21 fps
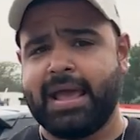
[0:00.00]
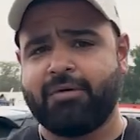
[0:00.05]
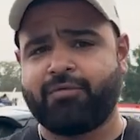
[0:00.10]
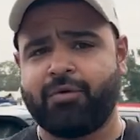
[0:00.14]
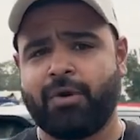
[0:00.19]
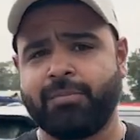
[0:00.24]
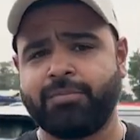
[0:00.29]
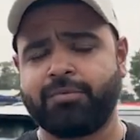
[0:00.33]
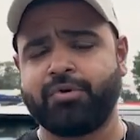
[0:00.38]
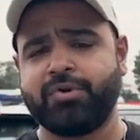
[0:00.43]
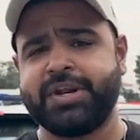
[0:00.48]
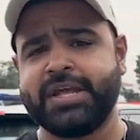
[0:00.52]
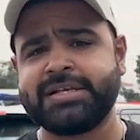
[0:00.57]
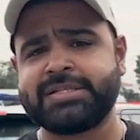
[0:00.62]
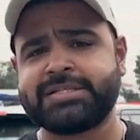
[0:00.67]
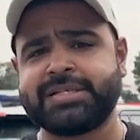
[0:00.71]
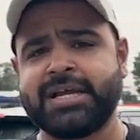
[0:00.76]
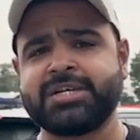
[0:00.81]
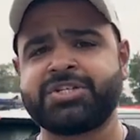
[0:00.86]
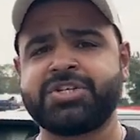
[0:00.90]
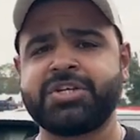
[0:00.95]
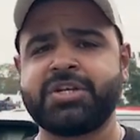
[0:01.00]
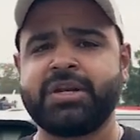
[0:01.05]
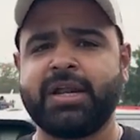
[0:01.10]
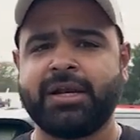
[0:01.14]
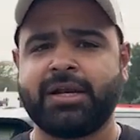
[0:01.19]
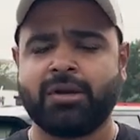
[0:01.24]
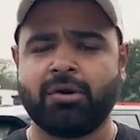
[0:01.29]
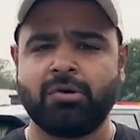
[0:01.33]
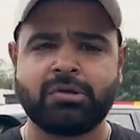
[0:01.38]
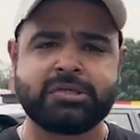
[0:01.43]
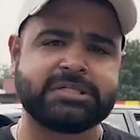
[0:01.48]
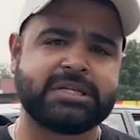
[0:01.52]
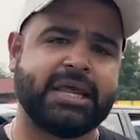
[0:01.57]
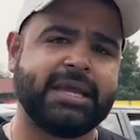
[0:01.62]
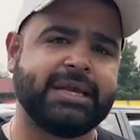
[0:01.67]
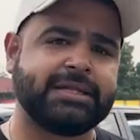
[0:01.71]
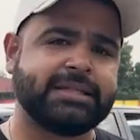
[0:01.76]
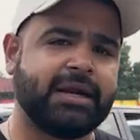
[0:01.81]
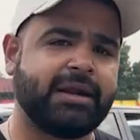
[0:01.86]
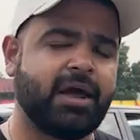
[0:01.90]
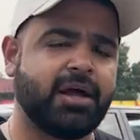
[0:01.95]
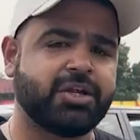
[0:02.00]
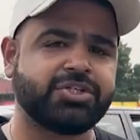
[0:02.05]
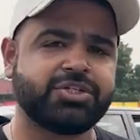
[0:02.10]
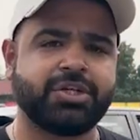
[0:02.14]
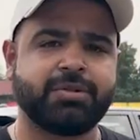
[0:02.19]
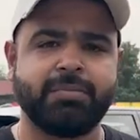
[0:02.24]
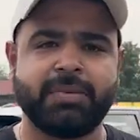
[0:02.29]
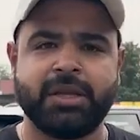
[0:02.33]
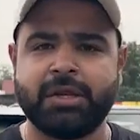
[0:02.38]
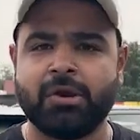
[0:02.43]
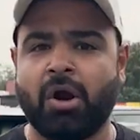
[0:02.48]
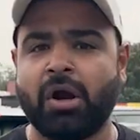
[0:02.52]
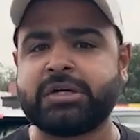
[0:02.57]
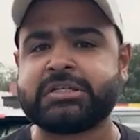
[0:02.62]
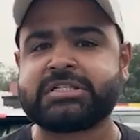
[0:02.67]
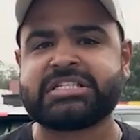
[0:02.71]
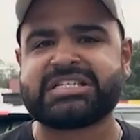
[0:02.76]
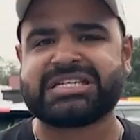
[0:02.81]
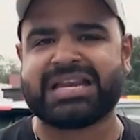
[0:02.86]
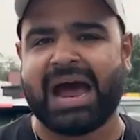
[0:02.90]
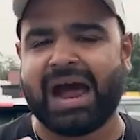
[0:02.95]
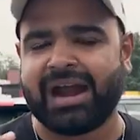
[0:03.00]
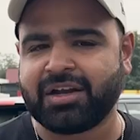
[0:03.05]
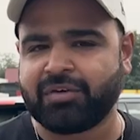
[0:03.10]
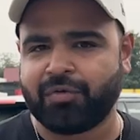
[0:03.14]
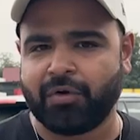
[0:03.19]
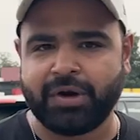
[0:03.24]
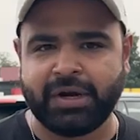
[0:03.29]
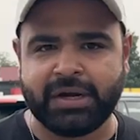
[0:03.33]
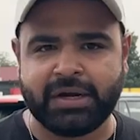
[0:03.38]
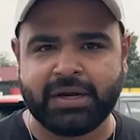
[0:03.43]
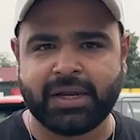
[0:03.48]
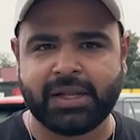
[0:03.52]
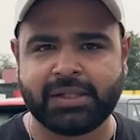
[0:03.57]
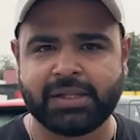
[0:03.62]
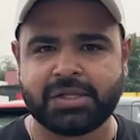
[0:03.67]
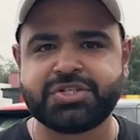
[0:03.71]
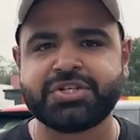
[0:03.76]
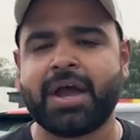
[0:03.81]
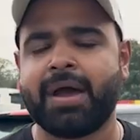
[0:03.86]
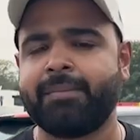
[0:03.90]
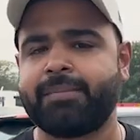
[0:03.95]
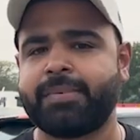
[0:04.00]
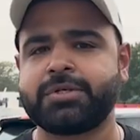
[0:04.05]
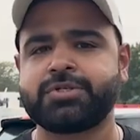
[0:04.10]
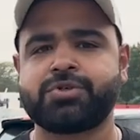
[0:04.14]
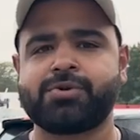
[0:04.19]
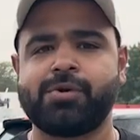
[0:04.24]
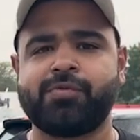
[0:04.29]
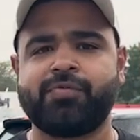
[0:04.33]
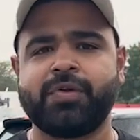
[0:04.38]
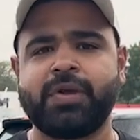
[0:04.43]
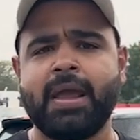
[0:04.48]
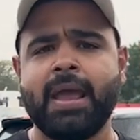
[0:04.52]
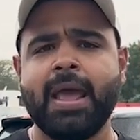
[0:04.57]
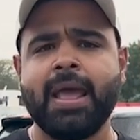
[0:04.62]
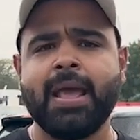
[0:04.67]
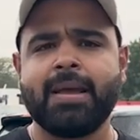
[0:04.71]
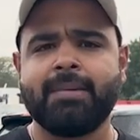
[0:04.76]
From today's session, it looks like that Harshit may not start for India in the Champions Trophy,